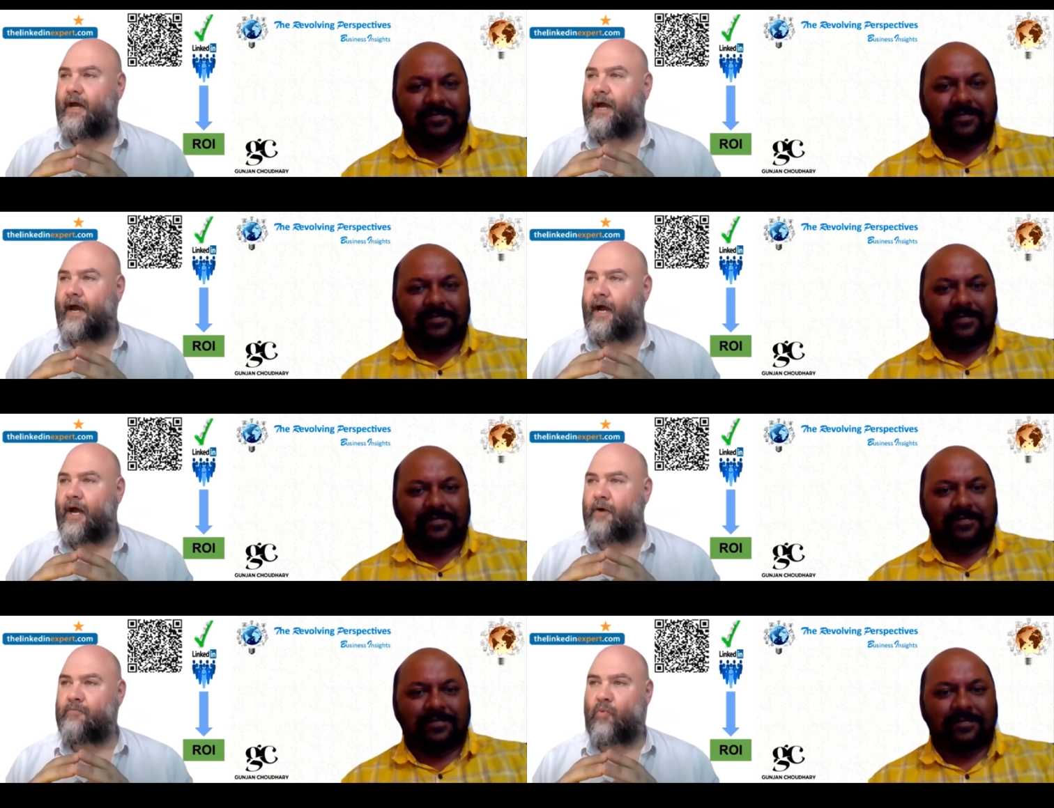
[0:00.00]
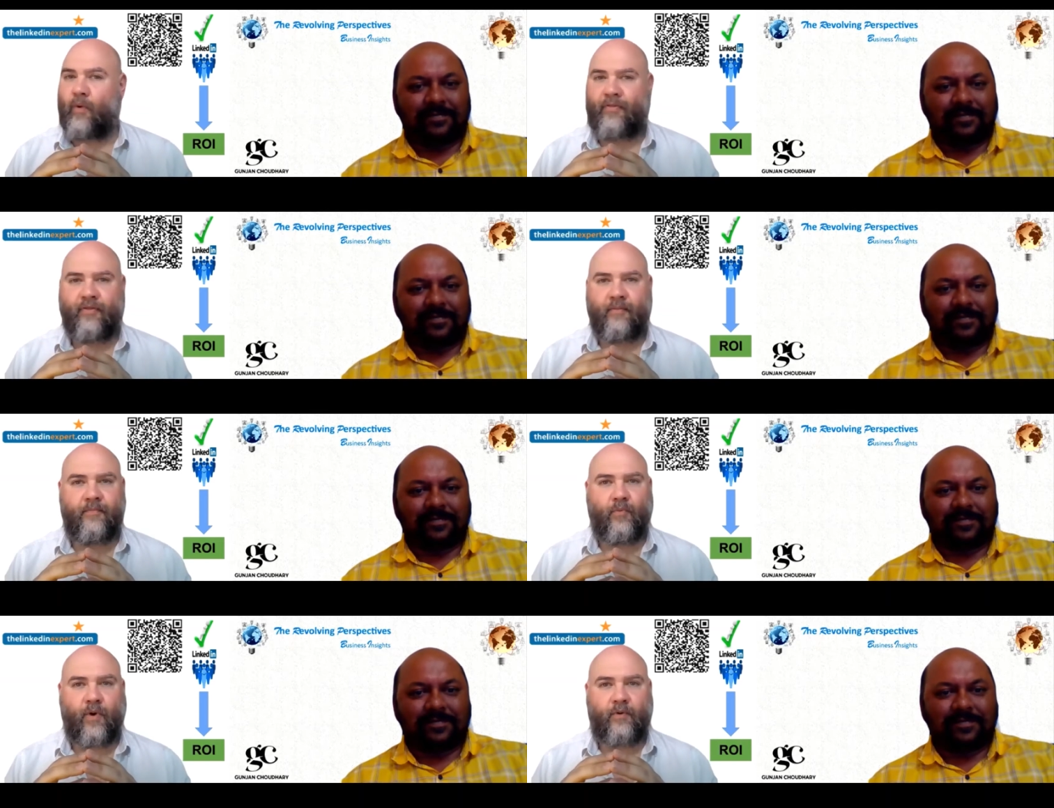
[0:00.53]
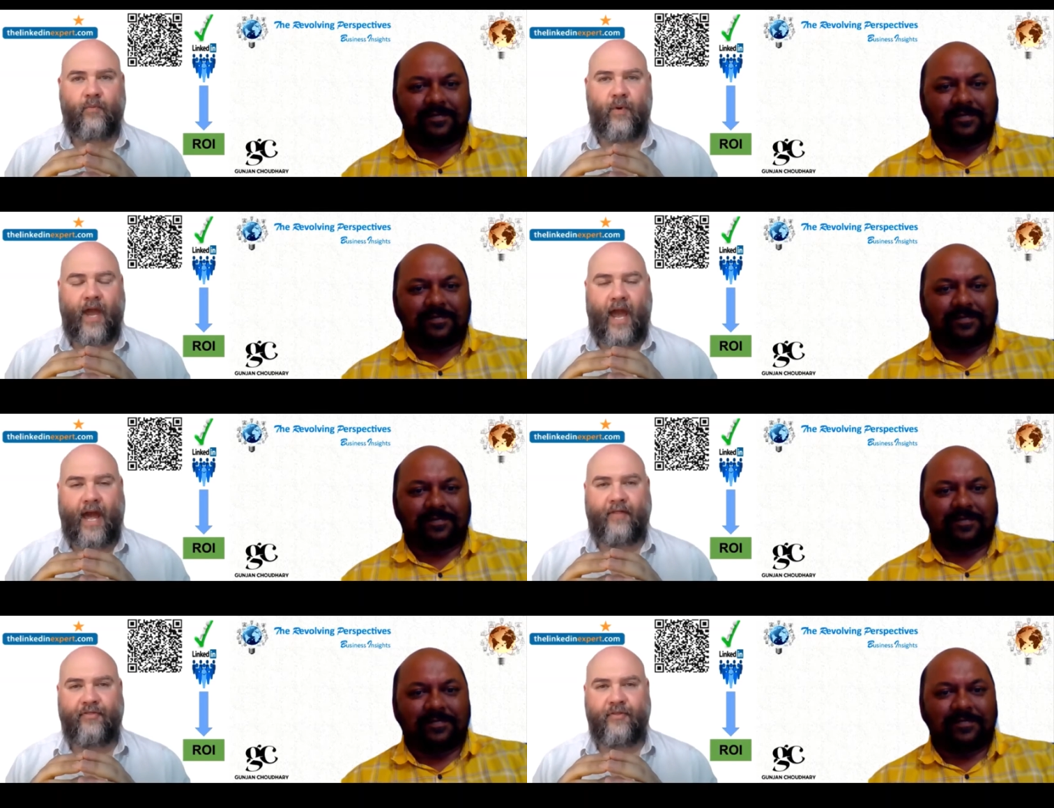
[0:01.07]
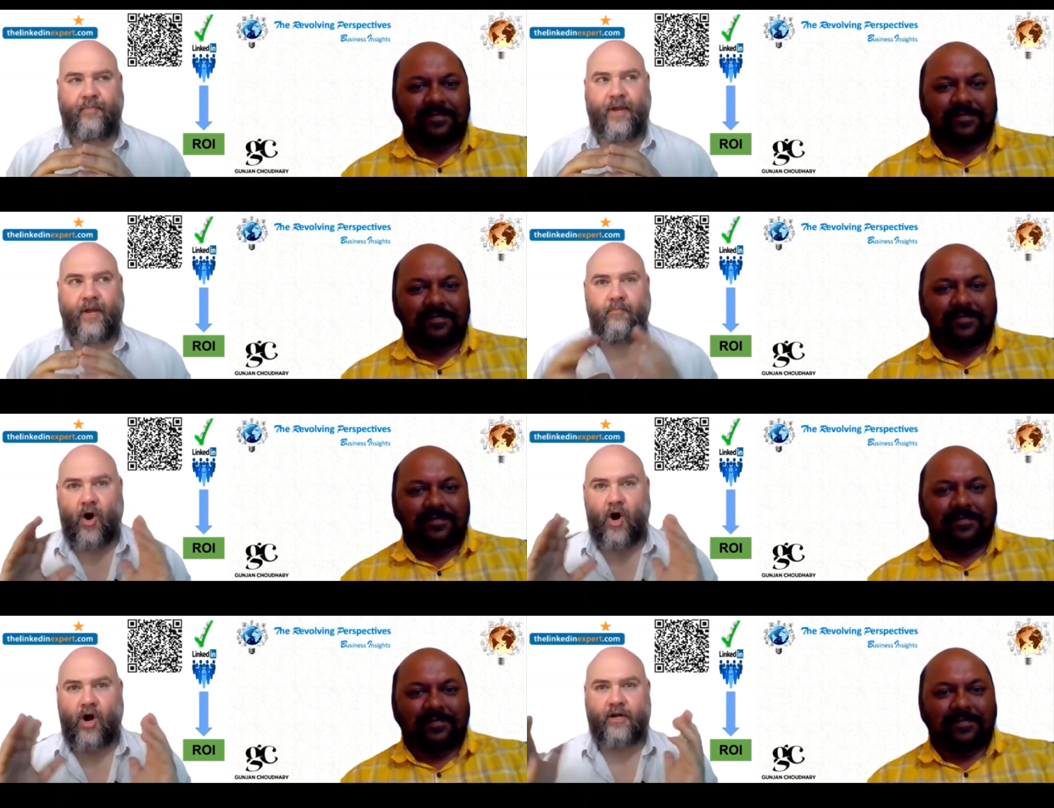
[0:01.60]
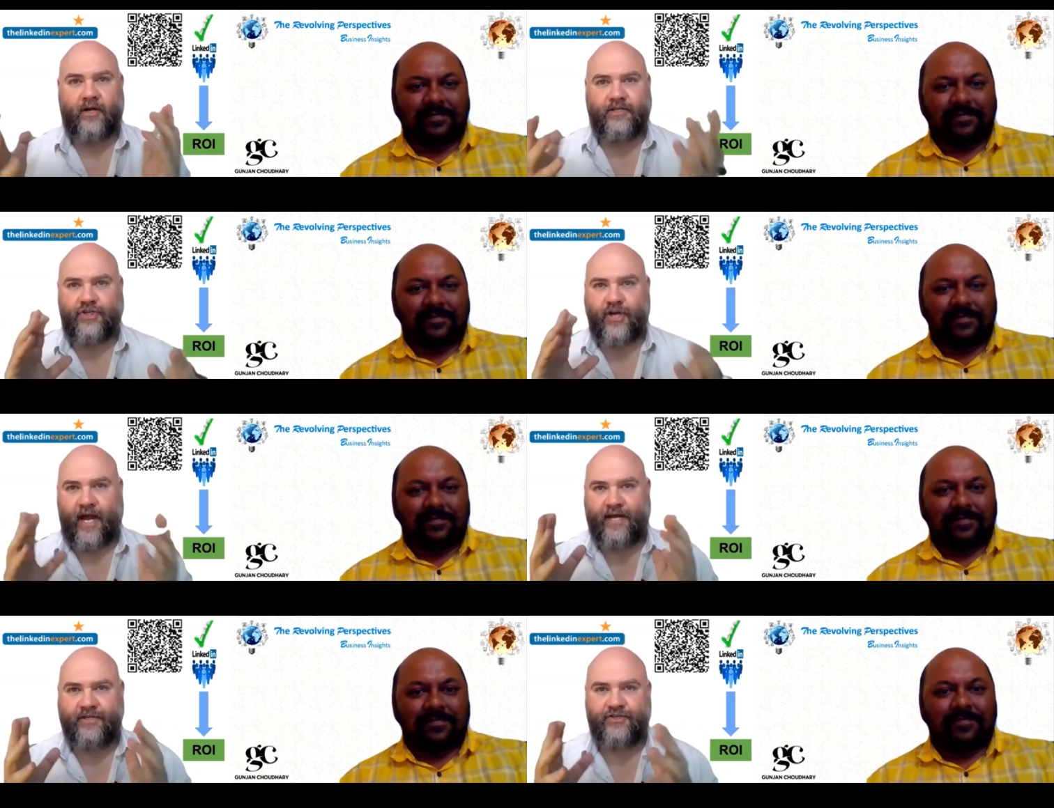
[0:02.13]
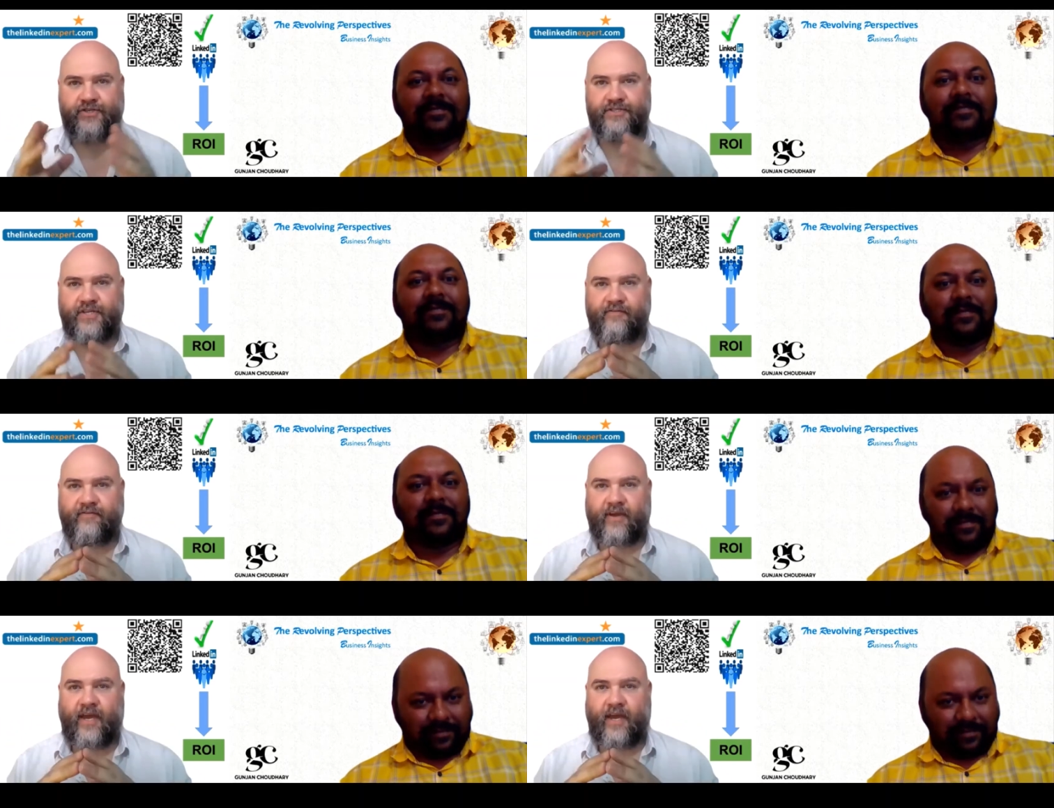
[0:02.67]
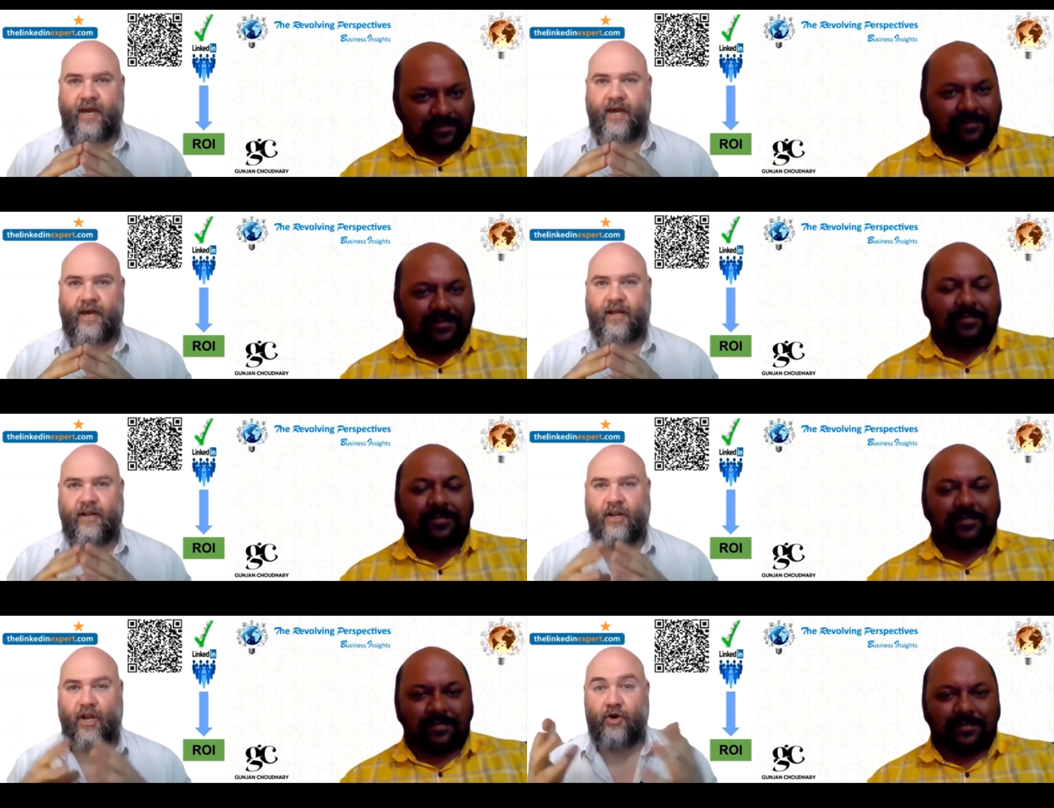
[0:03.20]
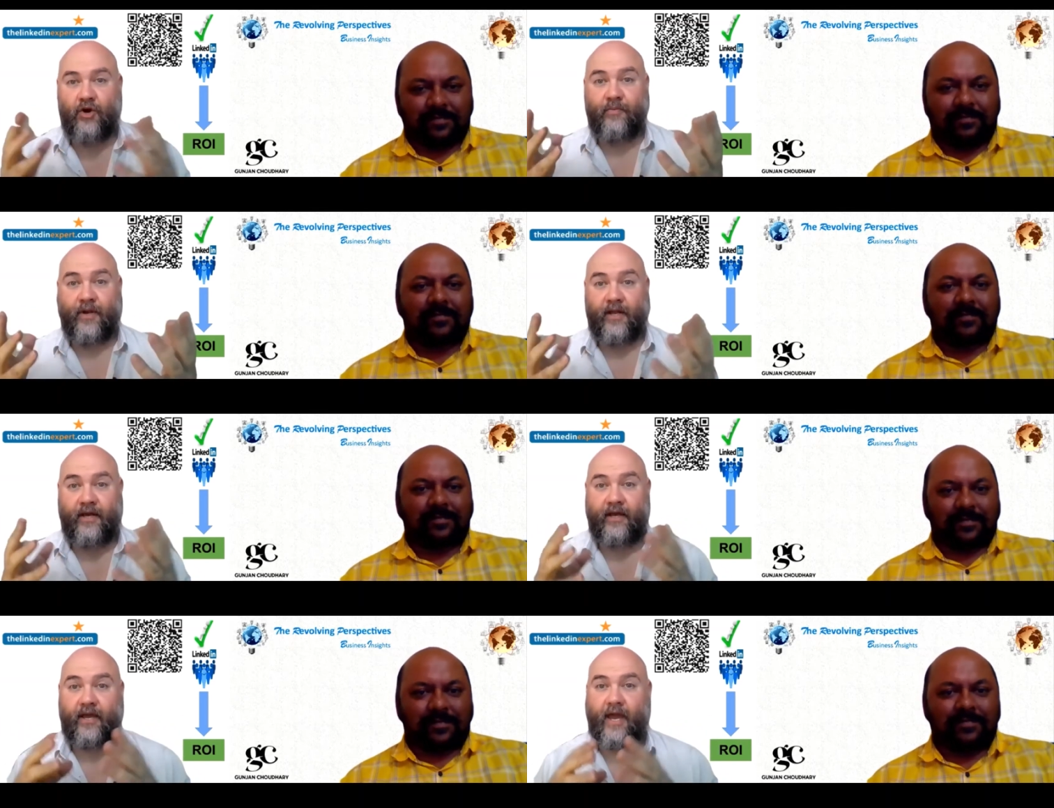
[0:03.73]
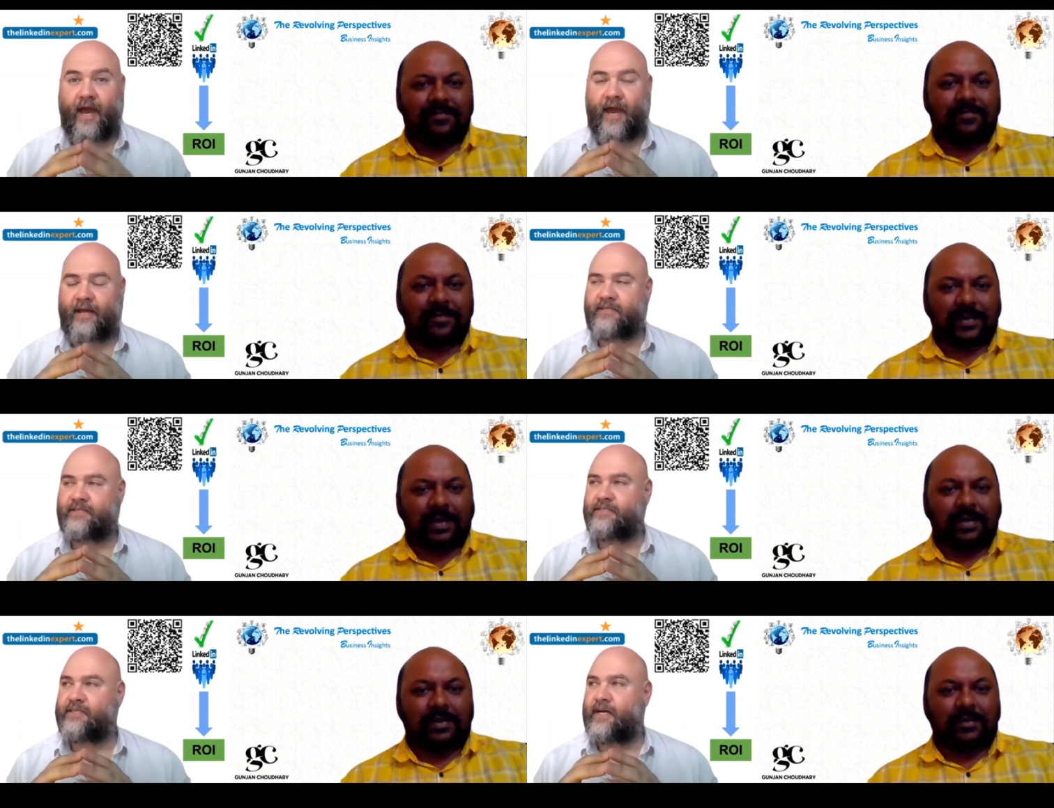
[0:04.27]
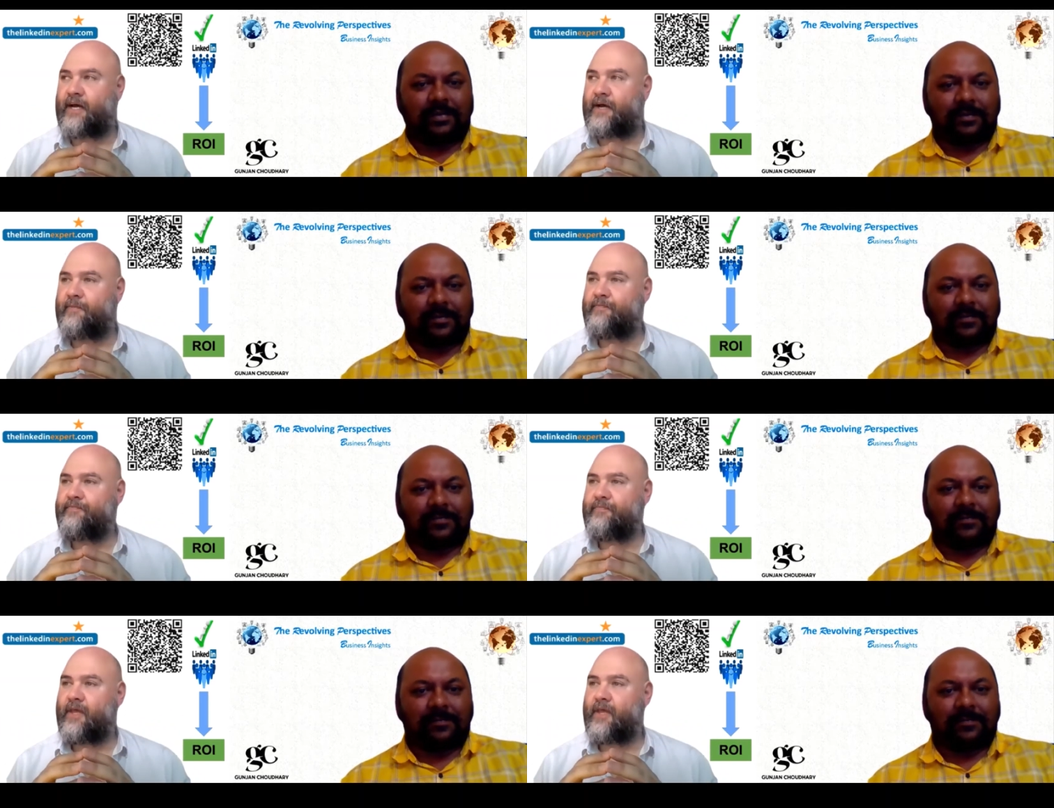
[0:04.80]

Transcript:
Speaker 1: Um, mm-hmm. when the when we had the big market changes over here globally, and um,